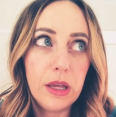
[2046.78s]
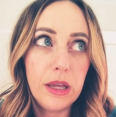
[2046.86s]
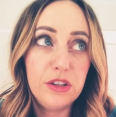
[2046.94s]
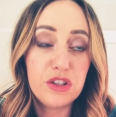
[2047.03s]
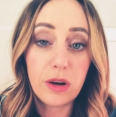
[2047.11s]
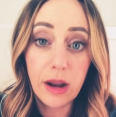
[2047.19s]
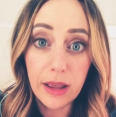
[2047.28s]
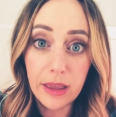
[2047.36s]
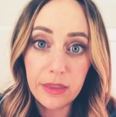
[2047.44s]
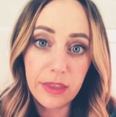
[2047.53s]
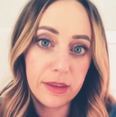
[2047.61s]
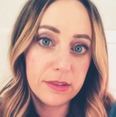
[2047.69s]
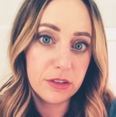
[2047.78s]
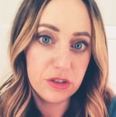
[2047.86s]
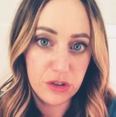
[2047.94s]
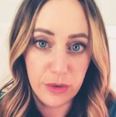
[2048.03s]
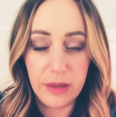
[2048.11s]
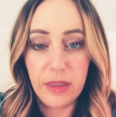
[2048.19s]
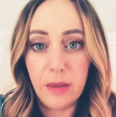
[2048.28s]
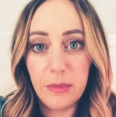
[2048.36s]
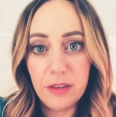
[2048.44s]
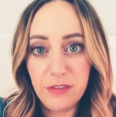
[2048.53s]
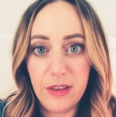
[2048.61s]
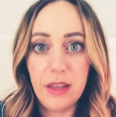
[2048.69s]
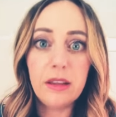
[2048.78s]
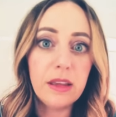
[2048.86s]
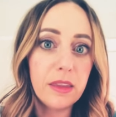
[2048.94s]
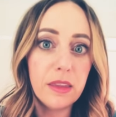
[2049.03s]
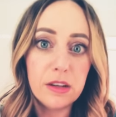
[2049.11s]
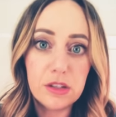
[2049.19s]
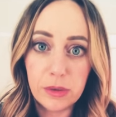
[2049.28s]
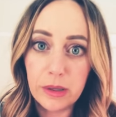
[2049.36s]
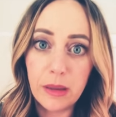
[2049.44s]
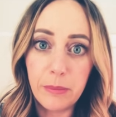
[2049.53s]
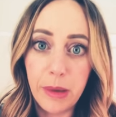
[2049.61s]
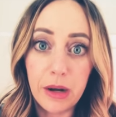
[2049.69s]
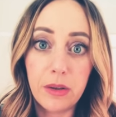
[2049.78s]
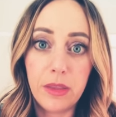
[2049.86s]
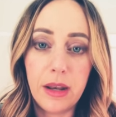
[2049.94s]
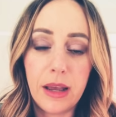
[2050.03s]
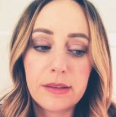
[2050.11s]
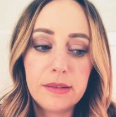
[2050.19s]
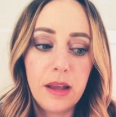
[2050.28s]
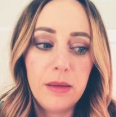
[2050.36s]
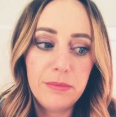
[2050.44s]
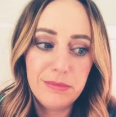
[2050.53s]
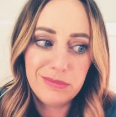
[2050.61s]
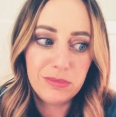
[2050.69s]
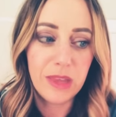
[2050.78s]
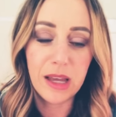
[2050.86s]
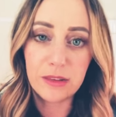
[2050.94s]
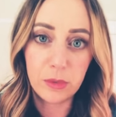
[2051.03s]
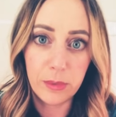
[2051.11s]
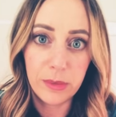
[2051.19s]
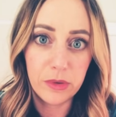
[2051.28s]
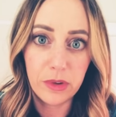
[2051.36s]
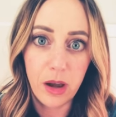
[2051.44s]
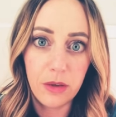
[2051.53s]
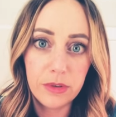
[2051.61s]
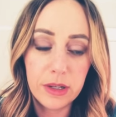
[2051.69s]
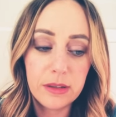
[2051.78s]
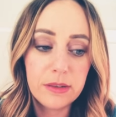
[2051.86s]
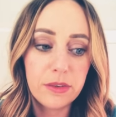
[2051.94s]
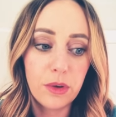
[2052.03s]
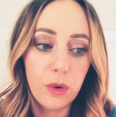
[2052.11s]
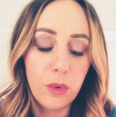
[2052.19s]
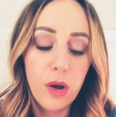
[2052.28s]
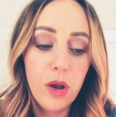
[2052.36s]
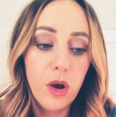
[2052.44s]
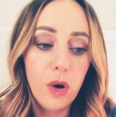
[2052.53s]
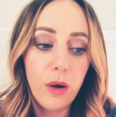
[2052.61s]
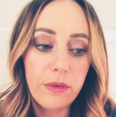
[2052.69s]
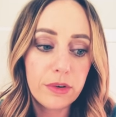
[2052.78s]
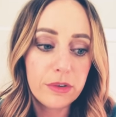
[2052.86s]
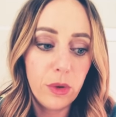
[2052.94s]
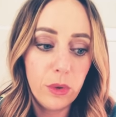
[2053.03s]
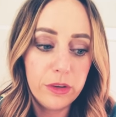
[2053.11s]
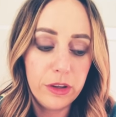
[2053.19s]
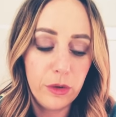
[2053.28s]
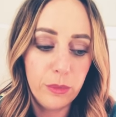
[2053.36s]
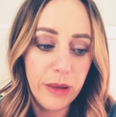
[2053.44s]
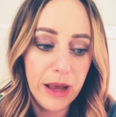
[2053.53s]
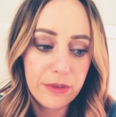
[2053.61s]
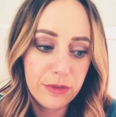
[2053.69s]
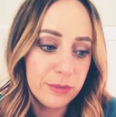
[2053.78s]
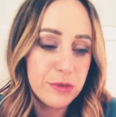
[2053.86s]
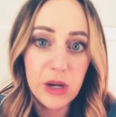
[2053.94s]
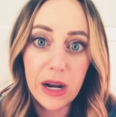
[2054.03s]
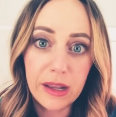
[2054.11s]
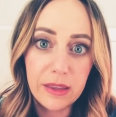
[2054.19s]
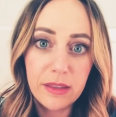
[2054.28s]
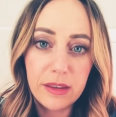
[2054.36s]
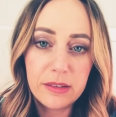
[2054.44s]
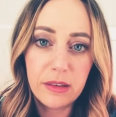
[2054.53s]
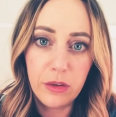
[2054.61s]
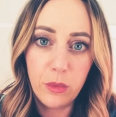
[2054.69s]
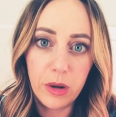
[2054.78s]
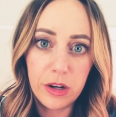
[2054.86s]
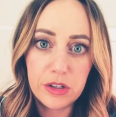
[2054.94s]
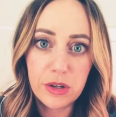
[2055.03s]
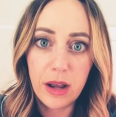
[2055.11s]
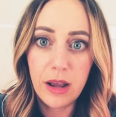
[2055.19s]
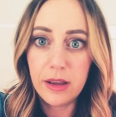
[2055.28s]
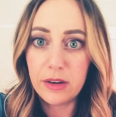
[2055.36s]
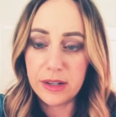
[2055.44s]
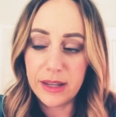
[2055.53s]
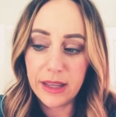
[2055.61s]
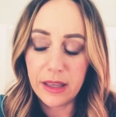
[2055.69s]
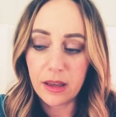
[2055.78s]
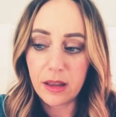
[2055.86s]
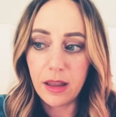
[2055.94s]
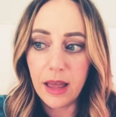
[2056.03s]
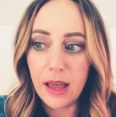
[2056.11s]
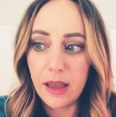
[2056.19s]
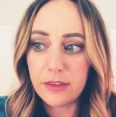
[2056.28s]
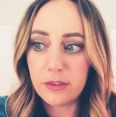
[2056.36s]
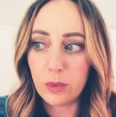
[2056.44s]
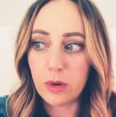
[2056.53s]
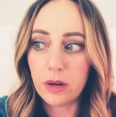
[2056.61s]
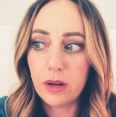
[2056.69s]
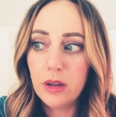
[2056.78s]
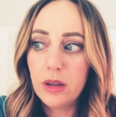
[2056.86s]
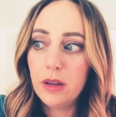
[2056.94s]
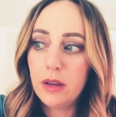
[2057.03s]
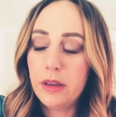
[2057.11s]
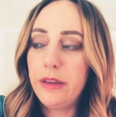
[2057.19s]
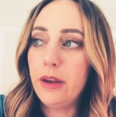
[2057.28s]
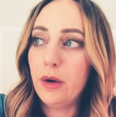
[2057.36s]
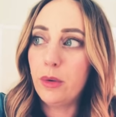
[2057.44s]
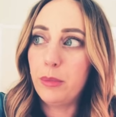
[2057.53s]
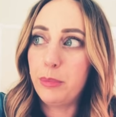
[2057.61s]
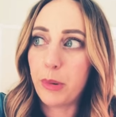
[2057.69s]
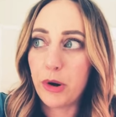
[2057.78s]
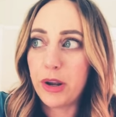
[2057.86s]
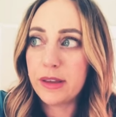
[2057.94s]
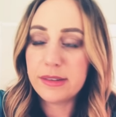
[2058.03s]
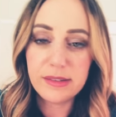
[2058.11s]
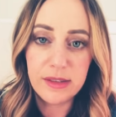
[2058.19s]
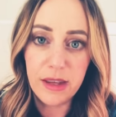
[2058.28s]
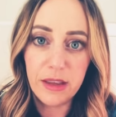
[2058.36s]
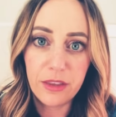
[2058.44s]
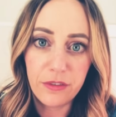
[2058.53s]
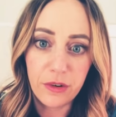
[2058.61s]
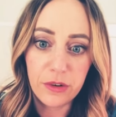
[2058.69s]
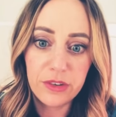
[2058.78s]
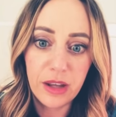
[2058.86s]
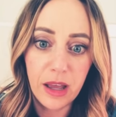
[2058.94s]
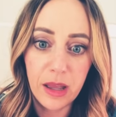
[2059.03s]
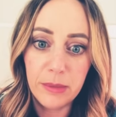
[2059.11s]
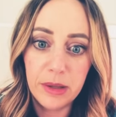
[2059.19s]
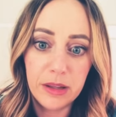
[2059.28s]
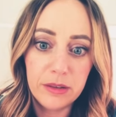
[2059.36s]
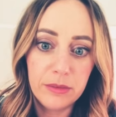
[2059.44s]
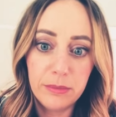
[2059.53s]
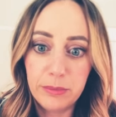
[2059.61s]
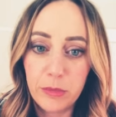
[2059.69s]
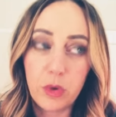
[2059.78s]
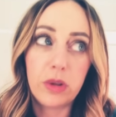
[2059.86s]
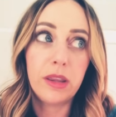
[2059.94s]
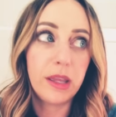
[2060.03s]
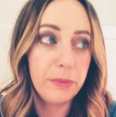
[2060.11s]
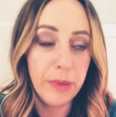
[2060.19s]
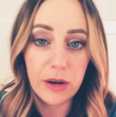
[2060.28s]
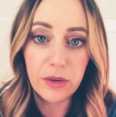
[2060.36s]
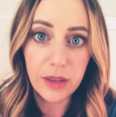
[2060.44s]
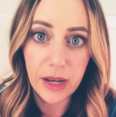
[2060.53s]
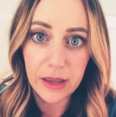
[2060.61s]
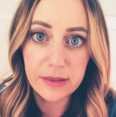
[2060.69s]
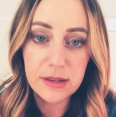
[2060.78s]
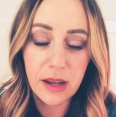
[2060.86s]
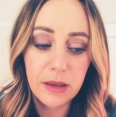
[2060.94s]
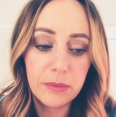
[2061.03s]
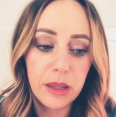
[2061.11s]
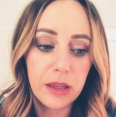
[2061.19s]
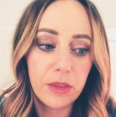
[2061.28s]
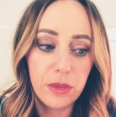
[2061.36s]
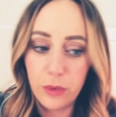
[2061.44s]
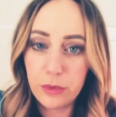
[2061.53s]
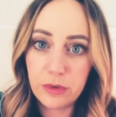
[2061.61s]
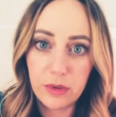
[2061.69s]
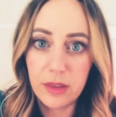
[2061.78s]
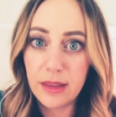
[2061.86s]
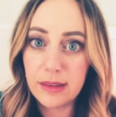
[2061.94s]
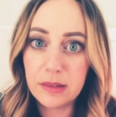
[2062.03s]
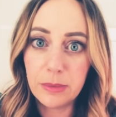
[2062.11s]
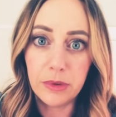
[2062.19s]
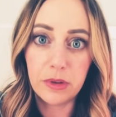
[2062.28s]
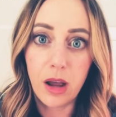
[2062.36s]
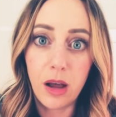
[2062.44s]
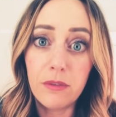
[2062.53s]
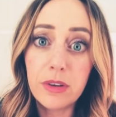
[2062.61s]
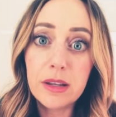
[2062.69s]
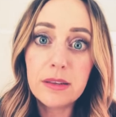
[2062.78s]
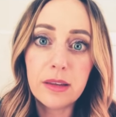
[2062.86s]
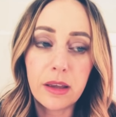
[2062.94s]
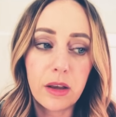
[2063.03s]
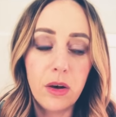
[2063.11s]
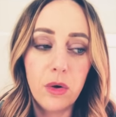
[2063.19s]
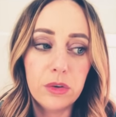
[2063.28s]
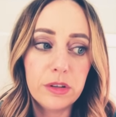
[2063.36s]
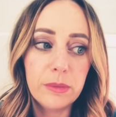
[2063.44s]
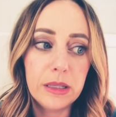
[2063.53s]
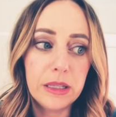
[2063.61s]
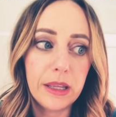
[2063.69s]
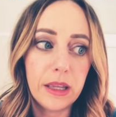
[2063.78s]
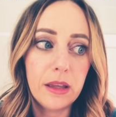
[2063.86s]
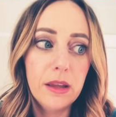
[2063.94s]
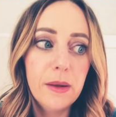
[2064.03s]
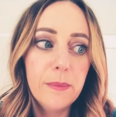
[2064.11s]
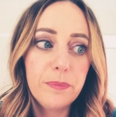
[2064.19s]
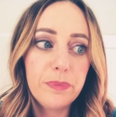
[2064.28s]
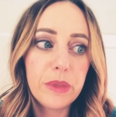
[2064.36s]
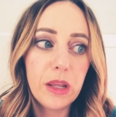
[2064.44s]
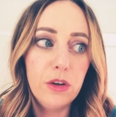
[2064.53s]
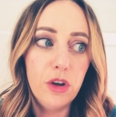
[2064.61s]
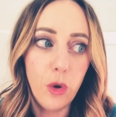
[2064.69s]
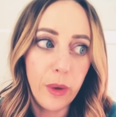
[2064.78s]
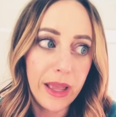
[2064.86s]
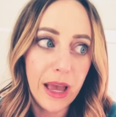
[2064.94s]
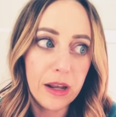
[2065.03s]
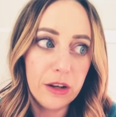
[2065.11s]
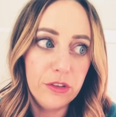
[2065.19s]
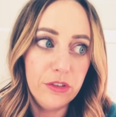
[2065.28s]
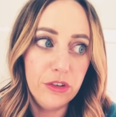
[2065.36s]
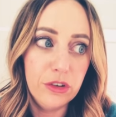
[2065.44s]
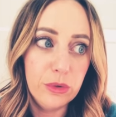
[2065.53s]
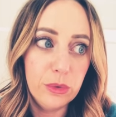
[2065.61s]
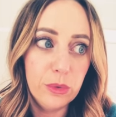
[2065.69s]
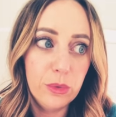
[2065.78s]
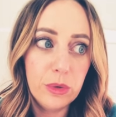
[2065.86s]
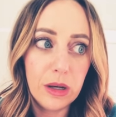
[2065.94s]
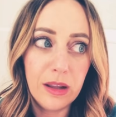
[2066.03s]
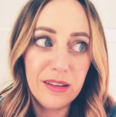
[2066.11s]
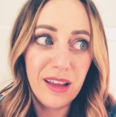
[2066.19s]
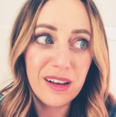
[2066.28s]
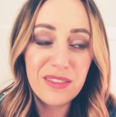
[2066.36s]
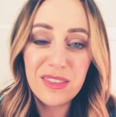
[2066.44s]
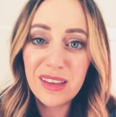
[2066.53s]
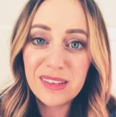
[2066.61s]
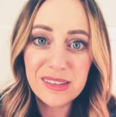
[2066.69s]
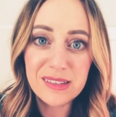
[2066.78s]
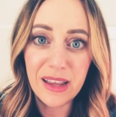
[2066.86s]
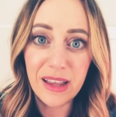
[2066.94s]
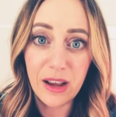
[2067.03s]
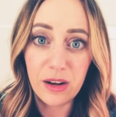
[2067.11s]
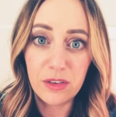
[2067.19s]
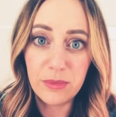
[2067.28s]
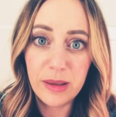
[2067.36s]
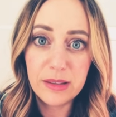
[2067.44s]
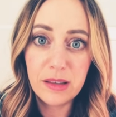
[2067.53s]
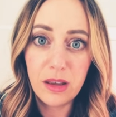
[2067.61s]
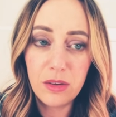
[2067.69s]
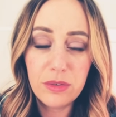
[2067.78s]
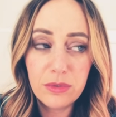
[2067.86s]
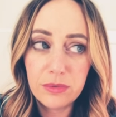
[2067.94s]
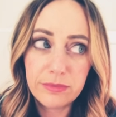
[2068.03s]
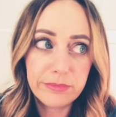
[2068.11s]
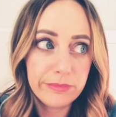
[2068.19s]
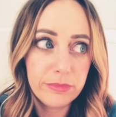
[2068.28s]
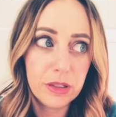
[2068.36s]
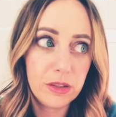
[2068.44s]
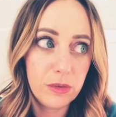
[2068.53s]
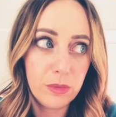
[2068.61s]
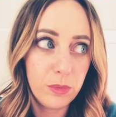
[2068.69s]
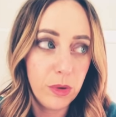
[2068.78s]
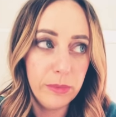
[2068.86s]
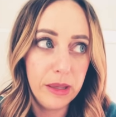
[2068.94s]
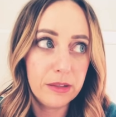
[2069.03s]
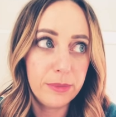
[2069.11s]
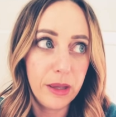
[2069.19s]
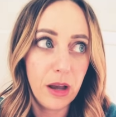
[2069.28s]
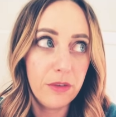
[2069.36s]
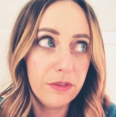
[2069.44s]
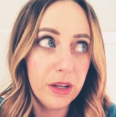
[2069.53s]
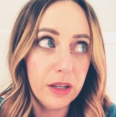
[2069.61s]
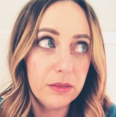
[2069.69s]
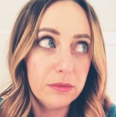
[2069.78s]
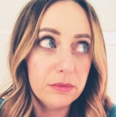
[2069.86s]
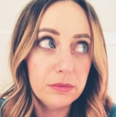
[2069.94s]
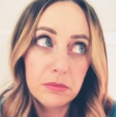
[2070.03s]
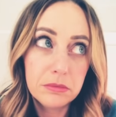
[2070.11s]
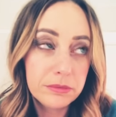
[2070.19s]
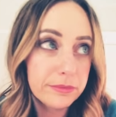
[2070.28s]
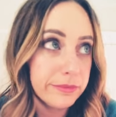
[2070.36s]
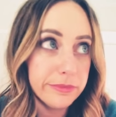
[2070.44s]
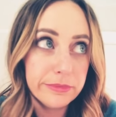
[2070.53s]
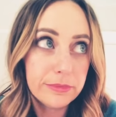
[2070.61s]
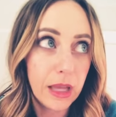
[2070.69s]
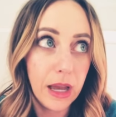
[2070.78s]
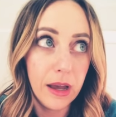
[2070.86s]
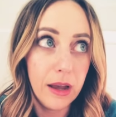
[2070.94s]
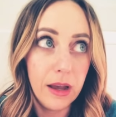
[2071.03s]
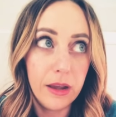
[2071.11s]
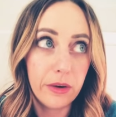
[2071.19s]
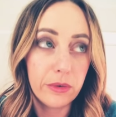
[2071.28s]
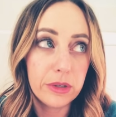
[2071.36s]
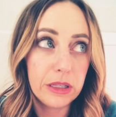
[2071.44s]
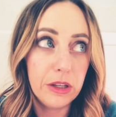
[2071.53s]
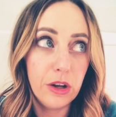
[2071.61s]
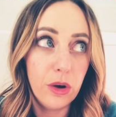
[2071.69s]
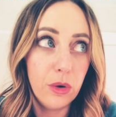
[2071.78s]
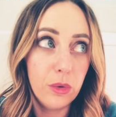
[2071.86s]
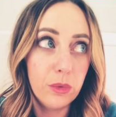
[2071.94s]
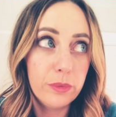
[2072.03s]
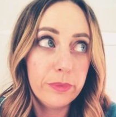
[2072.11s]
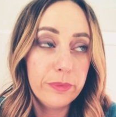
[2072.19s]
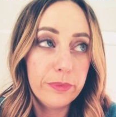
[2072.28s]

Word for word: and trying things and doing them and failing and then doing them better the next time, that's what builds confidence. So, whoever is holding you back from trying things that you want to try and taking a class or, you know, burning a steak the first time and then grilling it better the next time, like those are the things that build confidence. Like, ultimately, knowing how to do a lot of things to take care of myself, that's what makes me confident. I don't really know